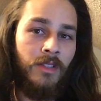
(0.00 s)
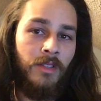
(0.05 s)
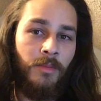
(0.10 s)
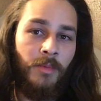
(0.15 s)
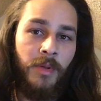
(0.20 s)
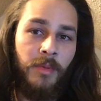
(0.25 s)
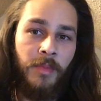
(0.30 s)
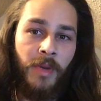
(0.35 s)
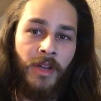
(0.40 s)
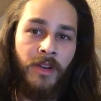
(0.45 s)
little
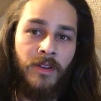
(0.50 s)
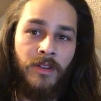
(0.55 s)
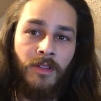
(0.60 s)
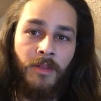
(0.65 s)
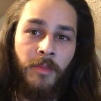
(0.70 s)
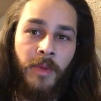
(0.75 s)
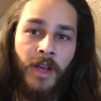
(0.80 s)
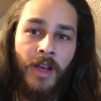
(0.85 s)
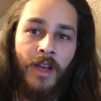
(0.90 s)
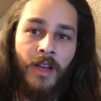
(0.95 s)
bit better in the
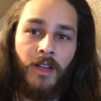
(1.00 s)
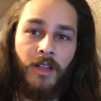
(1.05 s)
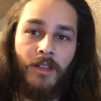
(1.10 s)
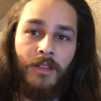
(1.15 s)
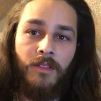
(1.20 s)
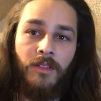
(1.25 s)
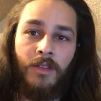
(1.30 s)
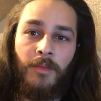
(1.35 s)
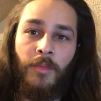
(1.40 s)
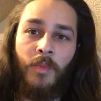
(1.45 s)
back,
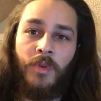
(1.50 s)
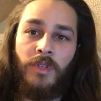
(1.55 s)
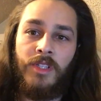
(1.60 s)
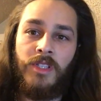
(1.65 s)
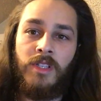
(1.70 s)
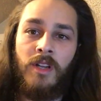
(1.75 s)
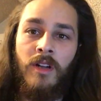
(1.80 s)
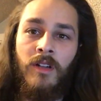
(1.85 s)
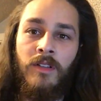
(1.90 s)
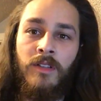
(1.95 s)
look more
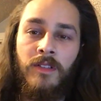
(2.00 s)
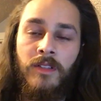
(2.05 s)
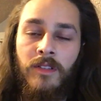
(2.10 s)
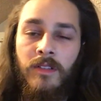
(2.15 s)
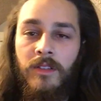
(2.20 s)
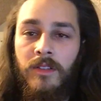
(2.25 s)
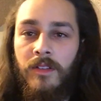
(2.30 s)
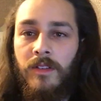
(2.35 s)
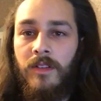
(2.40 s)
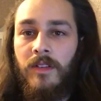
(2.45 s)
solid.
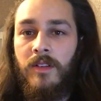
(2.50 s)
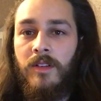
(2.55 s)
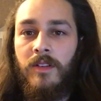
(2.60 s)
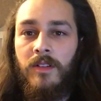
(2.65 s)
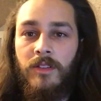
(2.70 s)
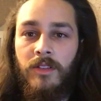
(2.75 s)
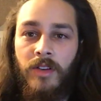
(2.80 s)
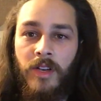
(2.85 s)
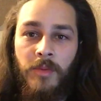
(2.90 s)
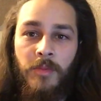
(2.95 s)

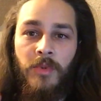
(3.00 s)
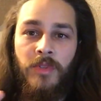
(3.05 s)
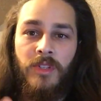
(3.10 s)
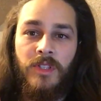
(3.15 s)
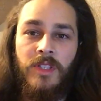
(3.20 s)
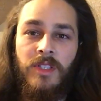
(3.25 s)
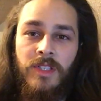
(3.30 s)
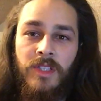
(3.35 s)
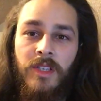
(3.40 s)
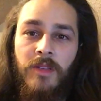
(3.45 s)
They're able to
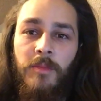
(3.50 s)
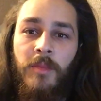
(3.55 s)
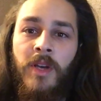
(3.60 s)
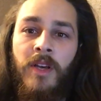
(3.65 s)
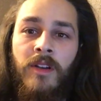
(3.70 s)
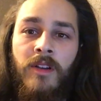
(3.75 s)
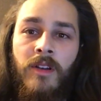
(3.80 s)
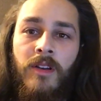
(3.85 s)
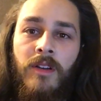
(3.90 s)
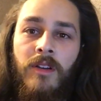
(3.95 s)
sit
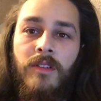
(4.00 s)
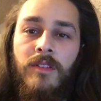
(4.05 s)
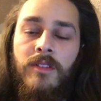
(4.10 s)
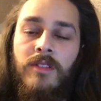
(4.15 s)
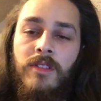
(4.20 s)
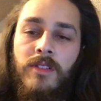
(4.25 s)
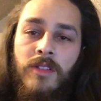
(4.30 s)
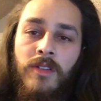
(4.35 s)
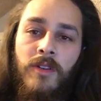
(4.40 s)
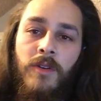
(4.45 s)
better.
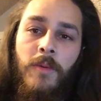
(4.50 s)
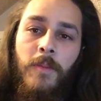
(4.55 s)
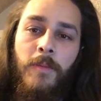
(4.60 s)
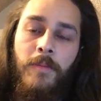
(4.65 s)
So